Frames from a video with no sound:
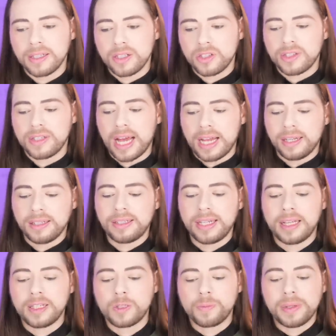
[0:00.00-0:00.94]
It's that
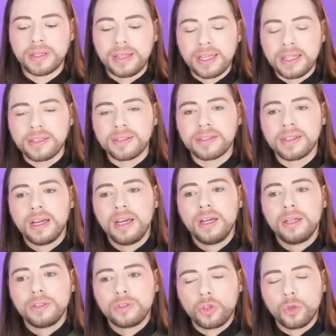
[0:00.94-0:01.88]
intense. But this
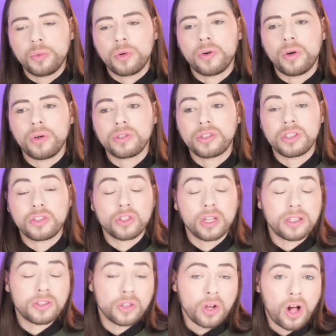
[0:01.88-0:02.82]
Tubéreuse, it's,
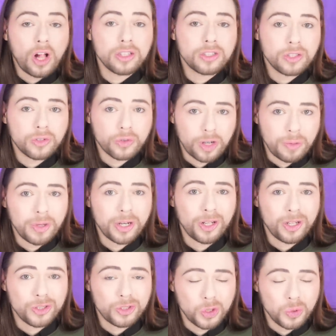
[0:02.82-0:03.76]
it's called
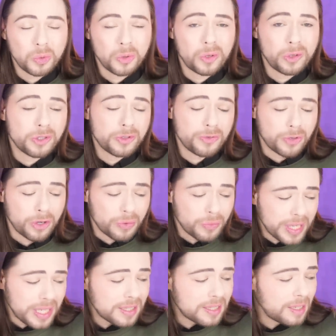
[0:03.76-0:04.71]
Criminal Tubéreuse for a
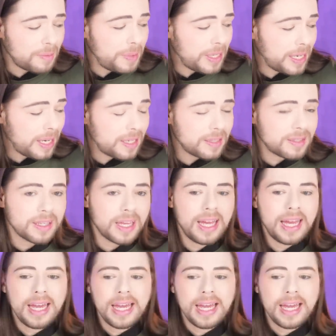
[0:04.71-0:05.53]
reason, because